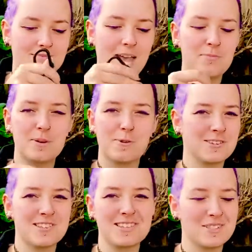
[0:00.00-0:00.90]
Been wanting
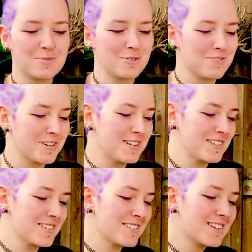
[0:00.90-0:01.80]
these boots for
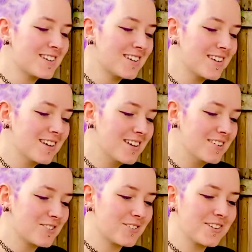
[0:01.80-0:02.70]
ages,
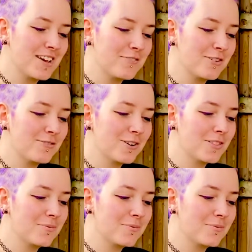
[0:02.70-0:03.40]
just could never afford them.